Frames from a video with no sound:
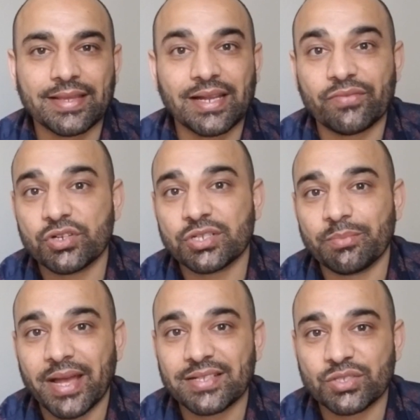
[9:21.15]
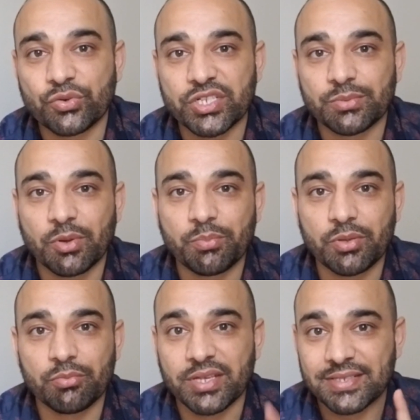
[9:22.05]
And I've heard some bad stories about people
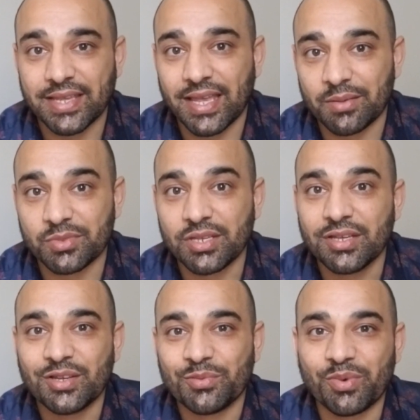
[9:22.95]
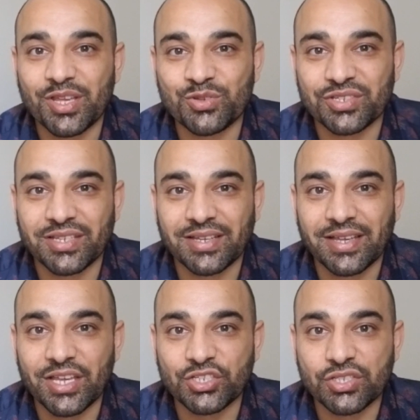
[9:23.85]
being scammed by using
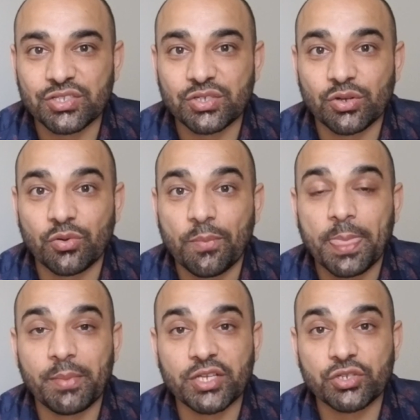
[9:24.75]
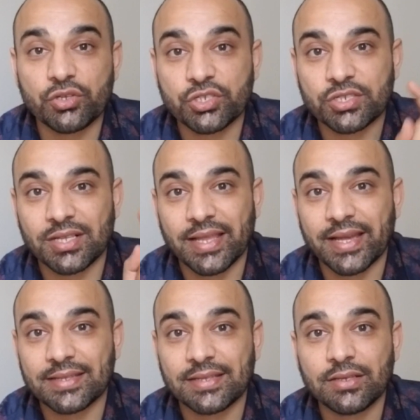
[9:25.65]
agents. So make sure you
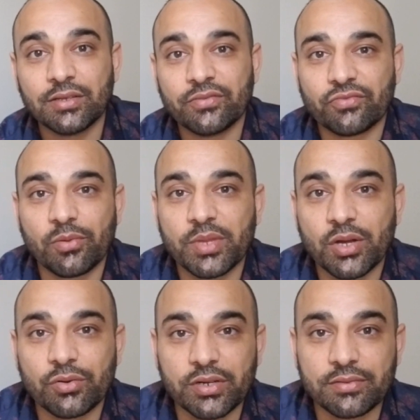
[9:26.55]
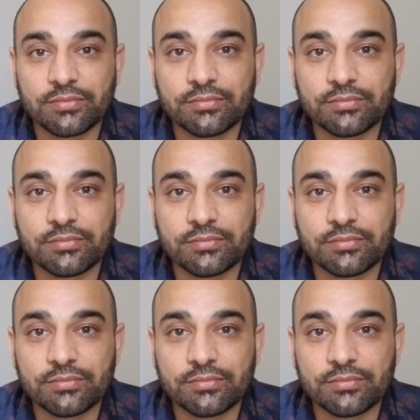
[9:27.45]
select from the owner.